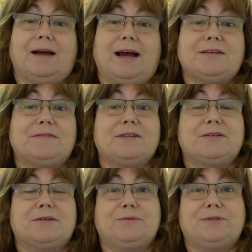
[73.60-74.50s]
as for the
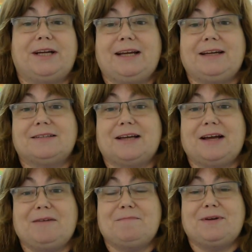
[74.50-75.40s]
Soldier X
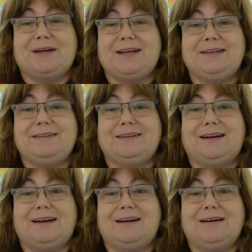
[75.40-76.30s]
campaign,
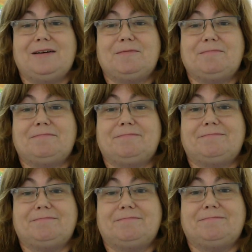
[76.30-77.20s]
in
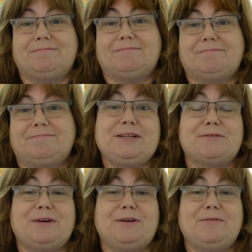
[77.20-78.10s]

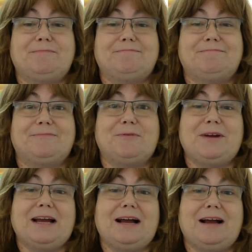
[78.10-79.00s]
Israel,
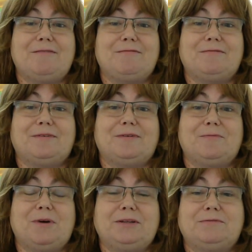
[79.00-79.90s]
we have
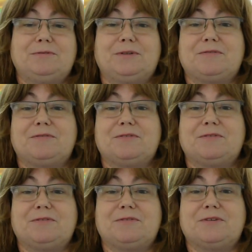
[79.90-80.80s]
a wonderful lot of
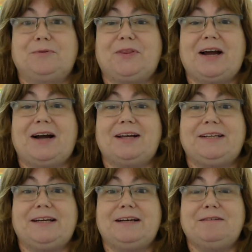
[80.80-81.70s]
the
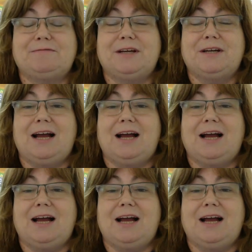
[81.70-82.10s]
IDF,